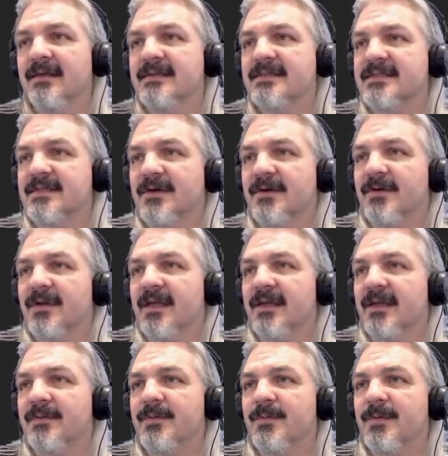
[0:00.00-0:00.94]
So
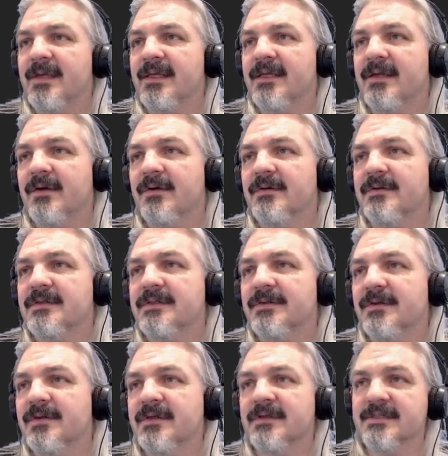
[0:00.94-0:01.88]
if we go
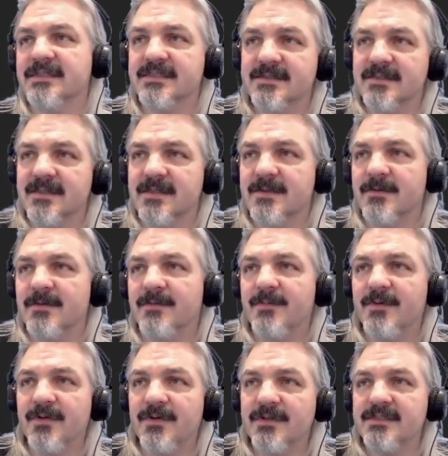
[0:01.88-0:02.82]
to, because this is the third
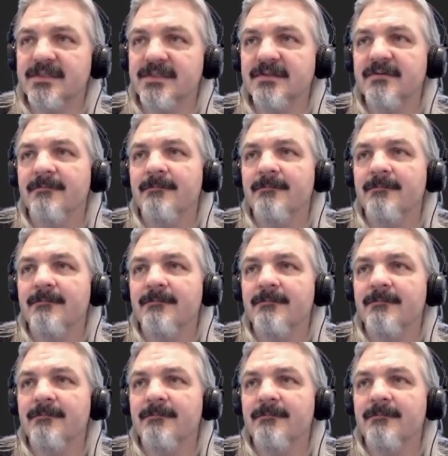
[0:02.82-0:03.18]
person,